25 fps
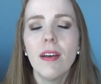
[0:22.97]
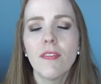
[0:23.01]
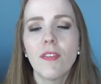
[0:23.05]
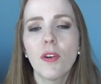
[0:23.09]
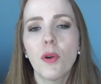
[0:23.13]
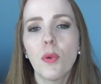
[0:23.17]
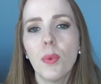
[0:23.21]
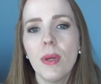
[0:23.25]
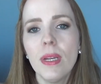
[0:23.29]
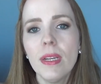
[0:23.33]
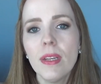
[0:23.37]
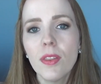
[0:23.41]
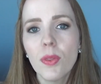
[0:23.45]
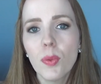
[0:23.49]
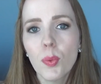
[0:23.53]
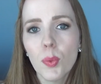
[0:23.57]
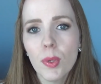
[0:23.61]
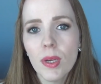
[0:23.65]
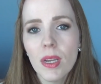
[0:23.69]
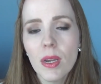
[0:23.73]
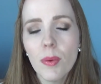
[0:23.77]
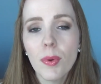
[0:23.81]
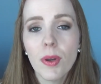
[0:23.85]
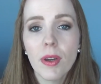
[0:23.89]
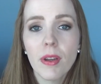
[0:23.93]
For week
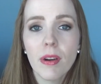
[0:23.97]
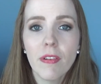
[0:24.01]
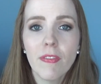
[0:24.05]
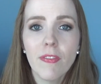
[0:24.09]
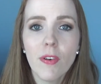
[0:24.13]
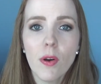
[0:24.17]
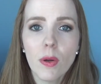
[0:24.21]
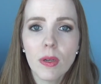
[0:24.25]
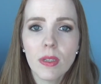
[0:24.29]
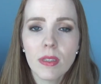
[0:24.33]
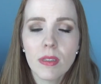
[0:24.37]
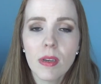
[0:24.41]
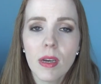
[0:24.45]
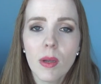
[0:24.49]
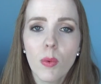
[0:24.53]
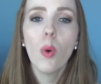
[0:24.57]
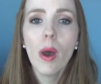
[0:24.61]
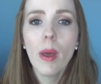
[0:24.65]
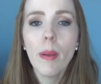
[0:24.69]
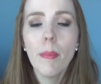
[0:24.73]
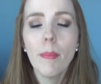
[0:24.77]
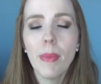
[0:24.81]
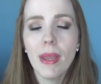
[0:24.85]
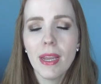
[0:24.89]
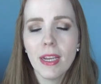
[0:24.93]
three, we're gonna focus on
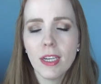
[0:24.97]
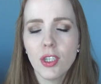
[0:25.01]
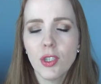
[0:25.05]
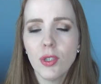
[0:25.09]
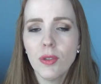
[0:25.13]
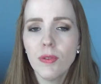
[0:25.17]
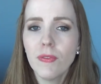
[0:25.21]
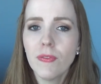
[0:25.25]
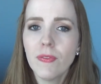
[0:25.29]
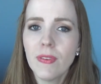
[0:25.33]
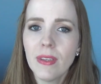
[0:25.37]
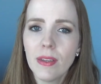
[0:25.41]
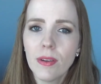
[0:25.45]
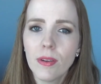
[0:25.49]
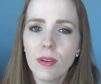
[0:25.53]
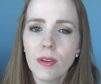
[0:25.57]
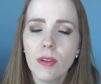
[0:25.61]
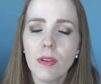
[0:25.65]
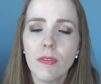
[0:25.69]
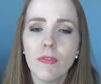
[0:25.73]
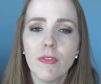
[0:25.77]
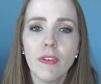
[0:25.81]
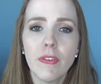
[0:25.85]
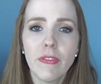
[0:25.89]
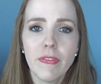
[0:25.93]
what makes you
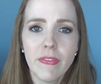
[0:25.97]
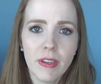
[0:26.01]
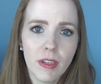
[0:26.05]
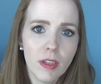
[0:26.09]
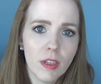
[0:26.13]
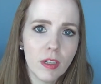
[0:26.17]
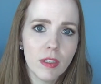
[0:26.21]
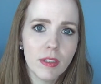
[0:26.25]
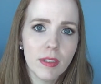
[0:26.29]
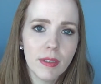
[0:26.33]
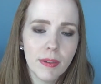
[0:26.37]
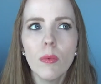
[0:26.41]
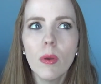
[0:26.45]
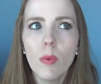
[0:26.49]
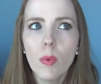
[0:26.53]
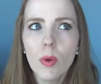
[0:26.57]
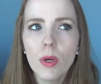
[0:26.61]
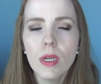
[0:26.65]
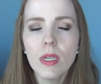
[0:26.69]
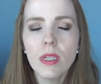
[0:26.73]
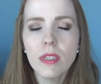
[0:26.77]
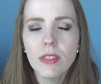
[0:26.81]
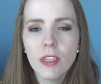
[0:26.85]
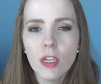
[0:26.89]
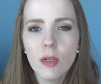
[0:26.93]
feel fulfilled. We
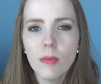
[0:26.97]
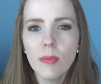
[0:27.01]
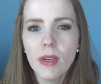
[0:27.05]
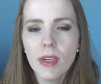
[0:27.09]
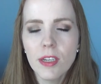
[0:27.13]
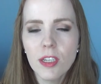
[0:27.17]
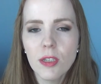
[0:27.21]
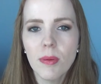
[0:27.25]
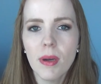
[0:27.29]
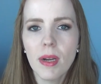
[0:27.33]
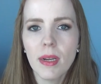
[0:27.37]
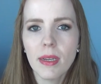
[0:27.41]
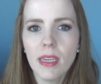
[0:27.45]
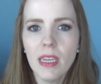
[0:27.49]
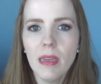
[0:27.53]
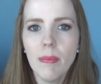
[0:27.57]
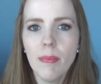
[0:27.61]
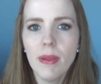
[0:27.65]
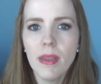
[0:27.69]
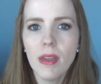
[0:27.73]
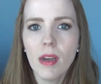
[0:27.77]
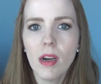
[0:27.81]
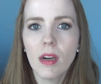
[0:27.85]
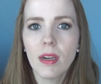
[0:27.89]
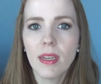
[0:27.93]
worry so much about
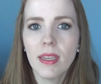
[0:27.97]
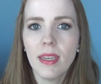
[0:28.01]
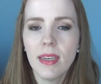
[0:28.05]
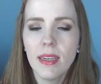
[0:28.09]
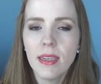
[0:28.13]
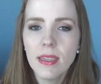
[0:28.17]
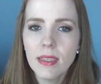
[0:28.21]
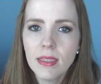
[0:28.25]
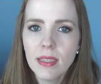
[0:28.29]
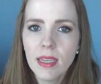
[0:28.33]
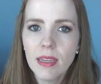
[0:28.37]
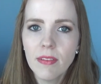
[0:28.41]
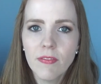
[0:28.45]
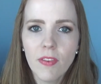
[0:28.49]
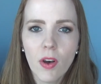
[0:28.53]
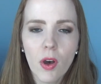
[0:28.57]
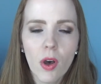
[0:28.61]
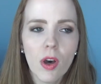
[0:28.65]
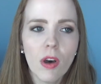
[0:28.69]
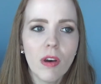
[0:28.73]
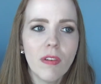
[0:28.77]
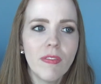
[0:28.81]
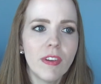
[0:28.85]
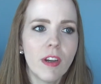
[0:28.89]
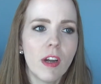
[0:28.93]
keeping our kids
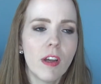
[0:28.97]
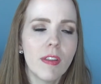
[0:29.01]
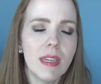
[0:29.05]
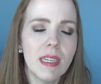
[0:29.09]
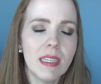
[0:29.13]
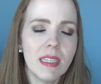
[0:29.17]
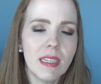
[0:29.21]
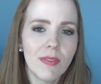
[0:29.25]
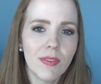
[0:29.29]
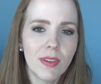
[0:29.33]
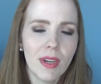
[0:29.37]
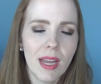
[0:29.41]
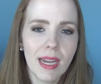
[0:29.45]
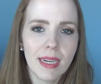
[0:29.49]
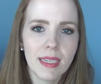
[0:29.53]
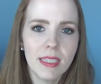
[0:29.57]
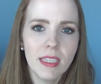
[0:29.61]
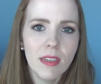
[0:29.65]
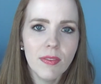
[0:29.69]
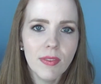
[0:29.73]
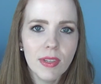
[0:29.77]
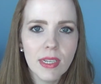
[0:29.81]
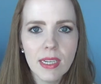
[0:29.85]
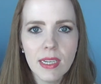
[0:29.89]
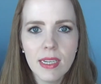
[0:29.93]
involved in all these different
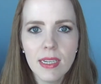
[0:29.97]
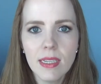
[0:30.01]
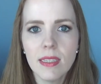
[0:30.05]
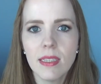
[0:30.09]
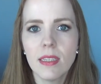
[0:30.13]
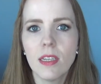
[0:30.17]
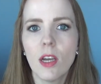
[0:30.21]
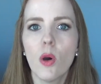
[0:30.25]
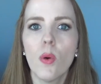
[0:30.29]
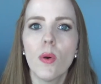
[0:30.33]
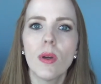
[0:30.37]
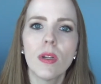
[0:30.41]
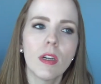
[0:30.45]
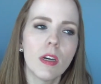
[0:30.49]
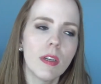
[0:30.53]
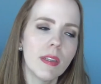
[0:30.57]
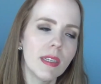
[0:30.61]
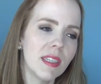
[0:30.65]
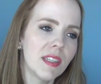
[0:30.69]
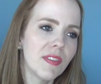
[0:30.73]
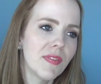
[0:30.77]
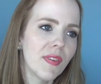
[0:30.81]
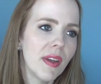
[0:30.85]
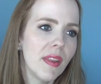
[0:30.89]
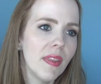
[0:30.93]
activities and going to all
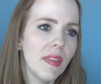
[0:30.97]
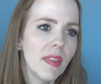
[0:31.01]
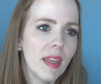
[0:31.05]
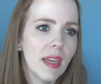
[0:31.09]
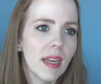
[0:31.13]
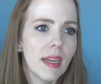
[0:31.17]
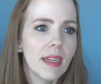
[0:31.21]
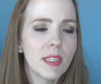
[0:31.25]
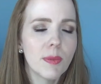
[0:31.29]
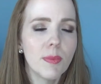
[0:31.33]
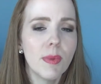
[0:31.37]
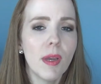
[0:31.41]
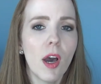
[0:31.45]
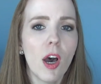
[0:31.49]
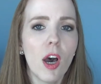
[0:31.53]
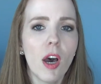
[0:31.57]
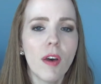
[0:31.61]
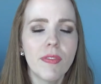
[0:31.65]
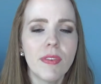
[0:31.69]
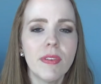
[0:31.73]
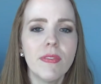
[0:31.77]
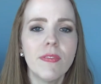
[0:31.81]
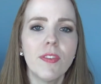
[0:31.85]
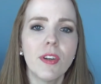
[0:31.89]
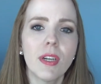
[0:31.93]
these fun things, we
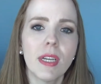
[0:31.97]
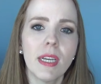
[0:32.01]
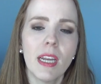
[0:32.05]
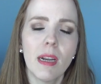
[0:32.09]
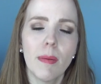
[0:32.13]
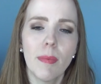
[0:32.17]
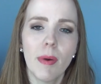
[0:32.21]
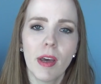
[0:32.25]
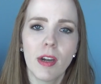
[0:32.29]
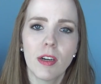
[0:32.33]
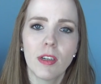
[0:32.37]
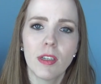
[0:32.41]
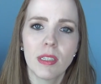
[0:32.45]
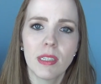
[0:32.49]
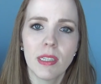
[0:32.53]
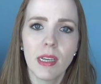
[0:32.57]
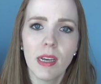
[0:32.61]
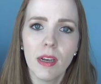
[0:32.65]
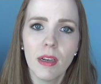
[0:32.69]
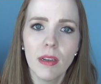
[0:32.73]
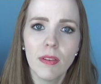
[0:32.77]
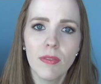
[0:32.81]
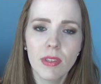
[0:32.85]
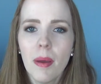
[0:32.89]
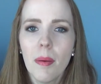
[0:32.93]
often forget about
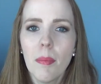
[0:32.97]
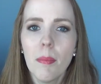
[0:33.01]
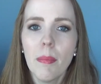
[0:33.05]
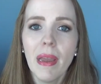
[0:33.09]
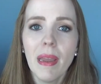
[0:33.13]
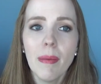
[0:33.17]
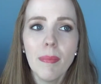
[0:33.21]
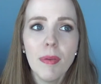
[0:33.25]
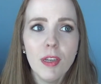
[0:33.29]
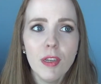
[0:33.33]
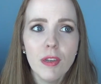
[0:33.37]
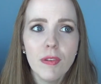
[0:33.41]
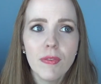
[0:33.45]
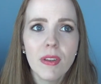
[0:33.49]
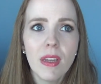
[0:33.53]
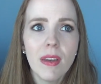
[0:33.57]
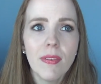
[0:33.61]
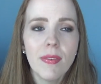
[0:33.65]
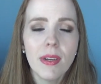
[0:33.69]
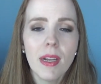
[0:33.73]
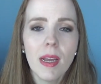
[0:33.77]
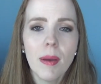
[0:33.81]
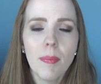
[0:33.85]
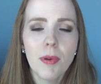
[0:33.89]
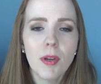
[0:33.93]
ourselves. Maybe you've
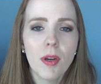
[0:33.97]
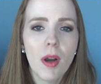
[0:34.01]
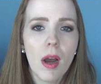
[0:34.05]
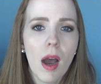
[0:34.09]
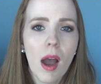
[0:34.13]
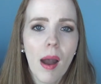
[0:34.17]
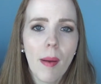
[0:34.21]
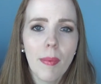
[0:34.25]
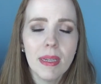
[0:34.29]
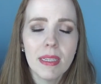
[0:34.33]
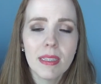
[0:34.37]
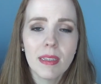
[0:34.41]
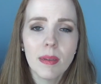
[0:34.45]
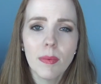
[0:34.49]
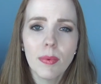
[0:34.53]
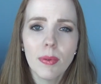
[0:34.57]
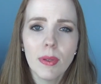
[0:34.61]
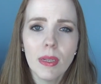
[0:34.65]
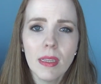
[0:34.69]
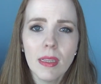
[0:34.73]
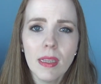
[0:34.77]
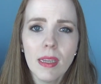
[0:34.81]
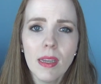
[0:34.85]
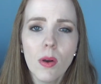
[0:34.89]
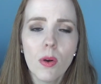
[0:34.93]
given up your hobbies
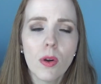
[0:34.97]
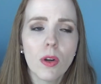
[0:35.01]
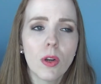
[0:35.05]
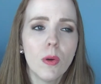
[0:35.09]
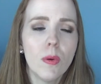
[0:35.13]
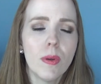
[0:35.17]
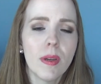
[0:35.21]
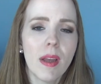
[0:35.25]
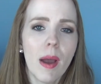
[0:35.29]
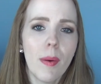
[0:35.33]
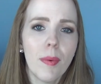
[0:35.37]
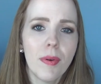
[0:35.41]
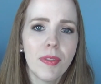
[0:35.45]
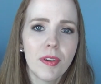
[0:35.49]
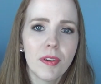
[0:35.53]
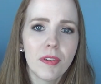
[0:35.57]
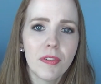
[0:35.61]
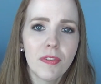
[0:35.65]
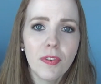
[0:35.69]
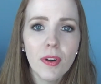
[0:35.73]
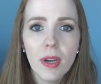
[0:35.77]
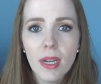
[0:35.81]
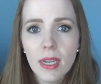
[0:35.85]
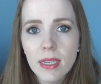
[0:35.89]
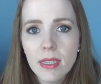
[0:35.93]
completely, or going out with your
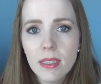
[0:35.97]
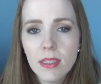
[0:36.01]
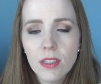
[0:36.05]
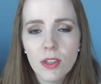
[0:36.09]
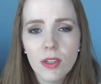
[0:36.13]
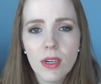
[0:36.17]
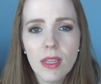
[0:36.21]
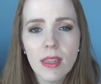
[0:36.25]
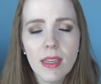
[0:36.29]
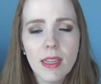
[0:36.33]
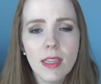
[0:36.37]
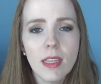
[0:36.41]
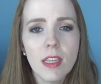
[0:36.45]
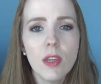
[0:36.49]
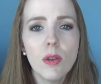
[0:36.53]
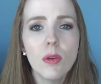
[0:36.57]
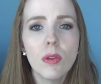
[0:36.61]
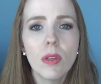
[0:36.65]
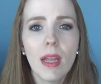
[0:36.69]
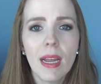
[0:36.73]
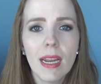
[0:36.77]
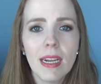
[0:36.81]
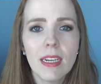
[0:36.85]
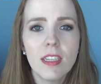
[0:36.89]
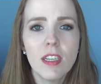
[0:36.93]
friends, or anything that you
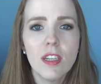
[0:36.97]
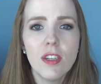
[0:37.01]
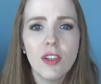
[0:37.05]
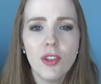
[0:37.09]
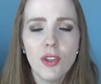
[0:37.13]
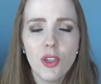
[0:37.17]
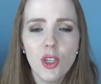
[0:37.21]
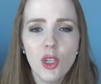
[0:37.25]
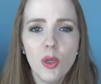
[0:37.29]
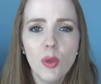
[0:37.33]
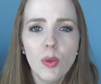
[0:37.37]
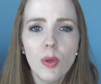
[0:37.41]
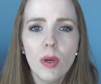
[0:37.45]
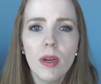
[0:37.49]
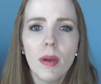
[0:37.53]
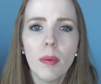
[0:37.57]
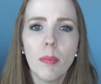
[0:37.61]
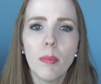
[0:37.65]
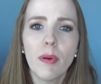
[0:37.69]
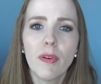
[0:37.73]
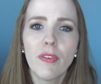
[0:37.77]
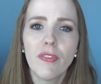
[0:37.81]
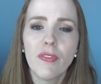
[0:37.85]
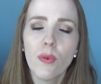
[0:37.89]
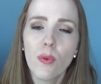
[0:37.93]
like to do
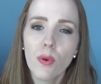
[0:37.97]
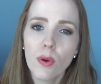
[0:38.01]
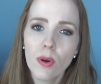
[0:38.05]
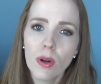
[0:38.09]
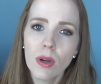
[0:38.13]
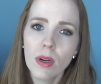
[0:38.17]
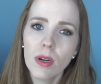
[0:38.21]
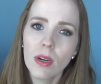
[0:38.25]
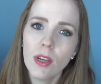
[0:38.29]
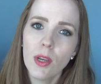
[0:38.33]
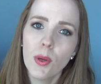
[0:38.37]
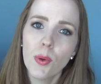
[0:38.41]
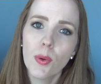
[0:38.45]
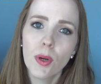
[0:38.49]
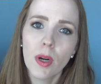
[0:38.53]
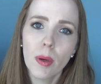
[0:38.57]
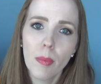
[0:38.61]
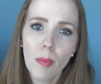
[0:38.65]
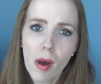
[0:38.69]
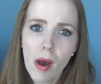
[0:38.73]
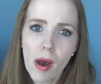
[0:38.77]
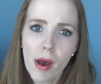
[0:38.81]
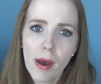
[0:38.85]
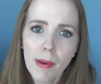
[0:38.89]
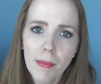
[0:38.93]
before you were a
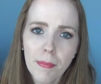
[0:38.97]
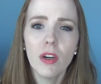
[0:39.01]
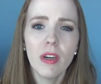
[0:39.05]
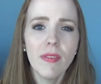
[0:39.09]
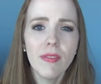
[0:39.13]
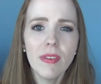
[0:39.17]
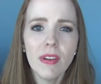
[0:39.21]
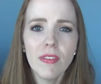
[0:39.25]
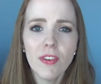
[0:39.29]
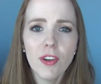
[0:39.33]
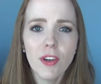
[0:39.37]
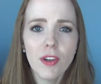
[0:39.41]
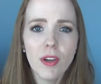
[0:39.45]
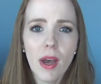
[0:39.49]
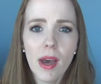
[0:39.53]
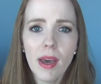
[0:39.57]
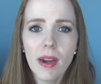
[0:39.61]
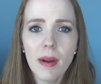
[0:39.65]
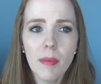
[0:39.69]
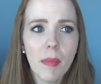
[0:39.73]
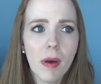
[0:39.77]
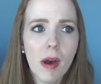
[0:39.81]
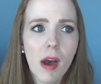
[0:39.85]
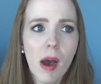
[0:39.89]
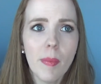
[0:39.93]
mom, or even if you're not
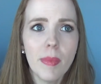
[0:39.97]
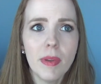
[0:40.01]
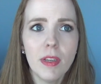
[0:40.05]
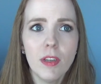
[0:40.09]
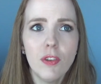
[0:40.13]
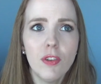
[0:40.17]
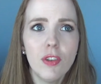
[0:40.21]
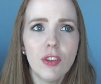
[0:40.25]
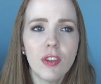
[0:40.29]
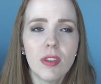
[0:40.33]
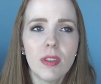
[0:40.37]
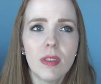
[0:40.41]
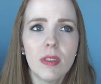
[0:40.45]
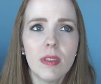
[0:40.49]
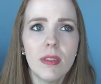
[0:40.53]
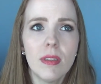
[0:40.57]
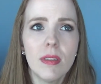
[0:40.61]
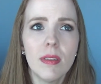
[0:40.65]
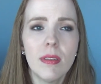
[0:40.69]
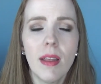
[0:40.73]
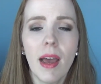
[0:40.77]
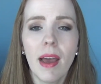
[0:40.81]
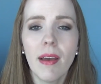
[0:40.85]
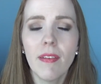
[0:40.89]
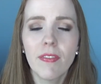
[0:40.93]
a mom and you just
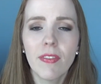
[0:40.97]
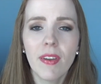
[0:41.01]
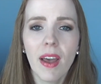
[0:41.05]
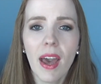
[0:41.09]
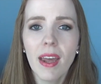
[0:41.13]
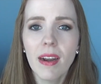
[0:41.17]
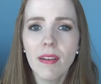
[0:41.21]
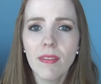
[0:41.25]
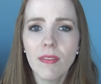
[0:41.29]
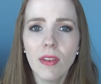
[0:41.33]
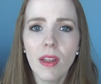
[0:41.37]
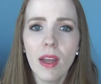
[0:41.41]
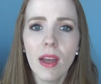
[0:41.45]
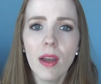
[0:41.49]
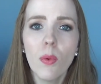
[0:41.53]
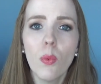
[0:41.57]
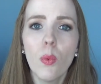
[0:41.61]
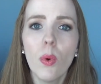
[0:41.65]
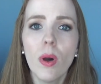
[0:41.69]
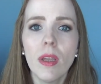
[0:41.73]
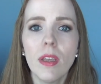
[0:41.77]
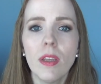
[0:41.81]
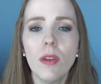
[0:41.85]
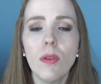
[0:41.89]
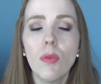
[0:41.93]
have kind of let
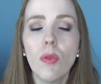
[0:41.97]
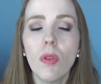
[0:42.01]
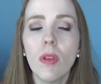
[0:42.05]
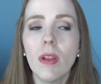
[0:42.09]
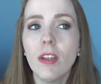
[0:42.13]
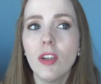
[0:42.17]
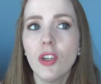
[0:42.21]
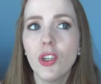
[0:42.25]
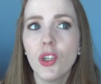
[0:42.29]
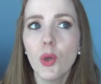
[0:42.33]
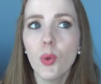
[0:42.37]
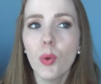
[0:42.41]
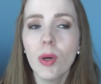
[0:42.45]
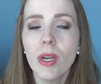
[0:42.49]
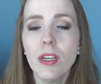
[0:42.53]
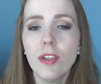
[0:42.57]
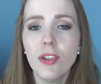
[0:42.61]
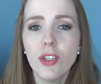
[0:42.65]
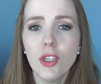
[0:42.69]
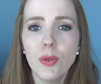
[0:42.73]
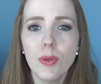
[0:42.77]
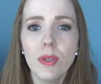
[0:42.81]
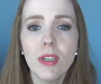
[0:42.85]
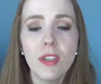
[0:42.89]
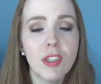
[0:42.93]
what you enjoy
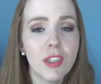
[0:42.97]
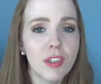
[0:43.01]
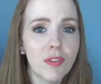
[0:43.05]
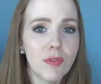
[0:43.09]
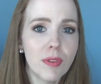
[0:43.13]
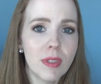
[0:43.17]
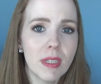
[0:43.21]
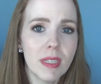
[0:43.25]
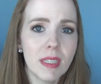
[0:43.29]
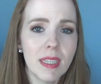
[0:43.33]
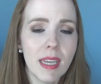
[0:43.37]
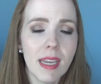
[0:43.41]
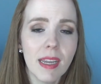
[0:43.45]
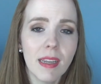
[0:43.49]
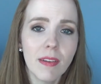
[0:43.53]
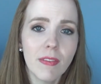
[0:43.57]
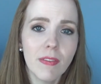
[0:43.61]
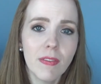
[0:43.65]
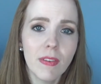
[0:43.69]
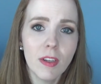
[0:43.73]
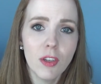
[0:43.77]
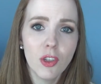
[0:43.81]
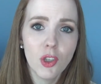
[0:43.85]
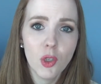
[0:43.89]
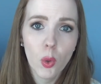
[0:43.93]
doing just for the sake
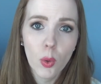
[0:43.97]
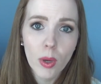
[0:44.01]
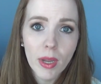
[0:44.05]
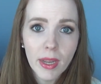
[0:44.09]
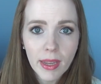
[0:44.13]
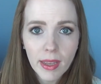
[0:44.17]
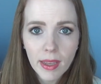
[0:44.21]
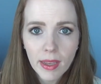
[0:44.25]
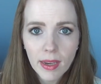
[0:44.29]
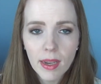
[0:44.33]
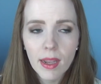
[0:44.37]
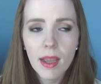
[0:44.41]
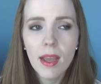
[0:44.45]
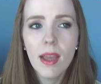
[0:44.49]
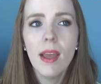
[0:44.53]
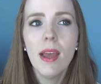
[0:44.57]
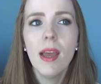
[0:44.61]
of enjoying it.